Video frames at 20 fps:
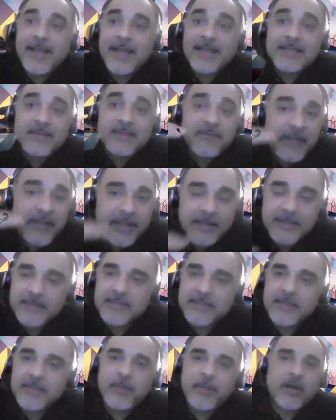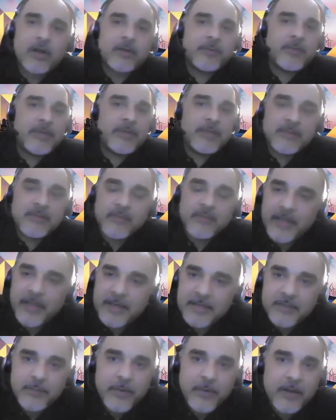as various departments,
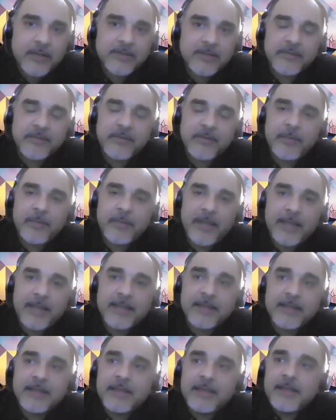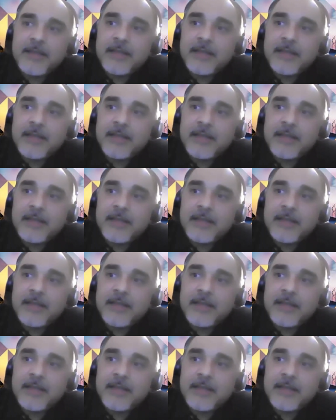various parts of the bank,